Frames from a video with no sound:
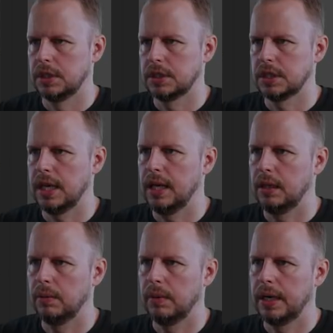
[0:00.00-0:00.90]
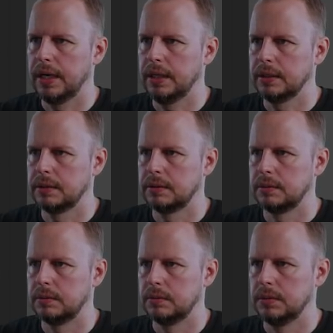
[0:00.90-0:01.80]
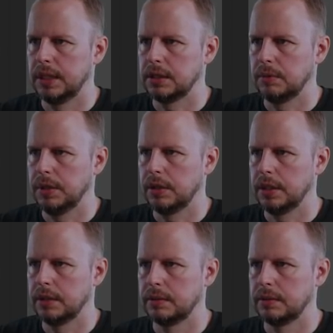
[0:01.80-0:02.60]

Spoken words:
Scale Y. That should be all right.